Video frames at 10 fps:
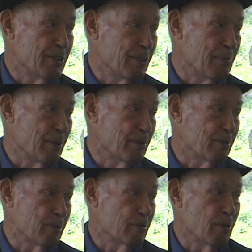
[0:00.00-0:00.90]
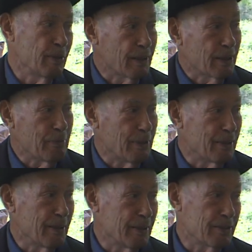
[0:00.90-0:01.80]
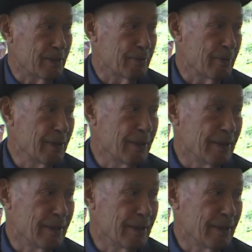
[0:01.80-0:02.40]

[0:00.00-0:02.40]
because it was only Cabernet and Chardonnay.